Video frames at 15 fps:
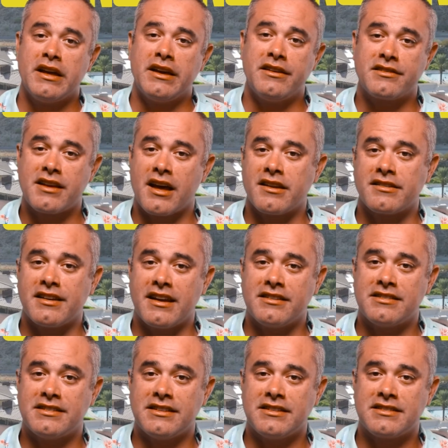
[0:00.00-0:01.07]
He's got his
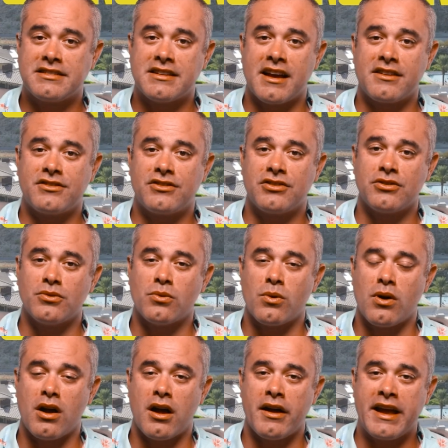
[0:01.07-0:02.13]
AC set
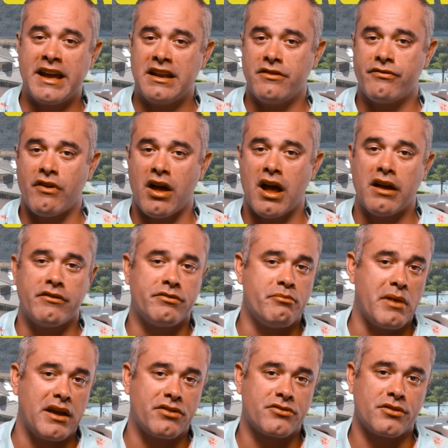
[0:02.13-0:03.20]
to 85
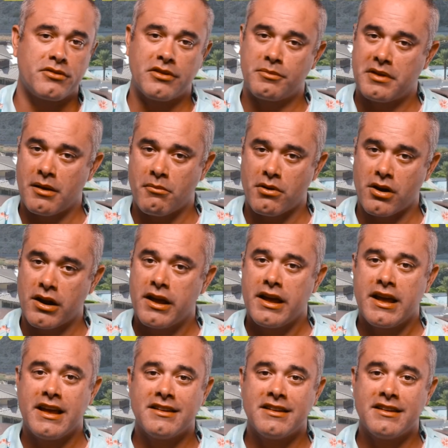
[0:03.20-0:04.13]
May through September.